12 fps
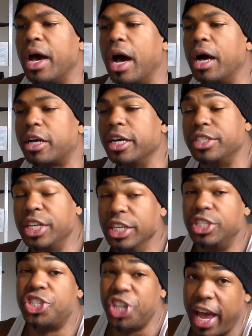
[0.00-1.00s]
Because
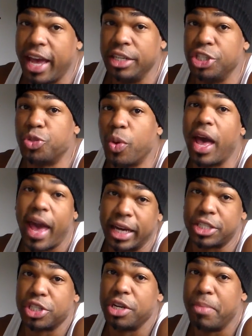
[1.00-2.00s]
he's changed what
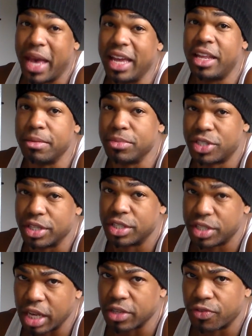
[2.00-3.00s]
actually made him
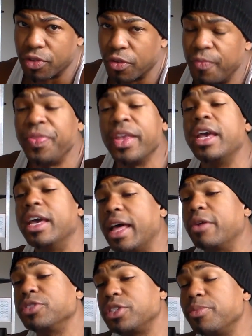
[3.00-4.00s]
successful, and
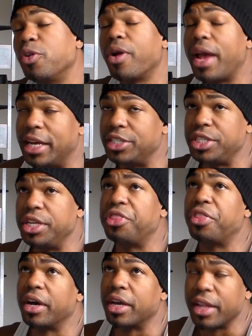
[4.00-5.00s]
that was the more edgy
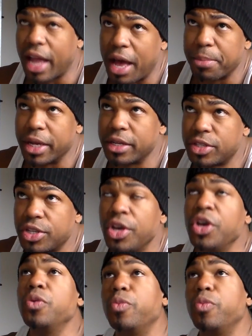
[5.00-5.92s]
thugonomics.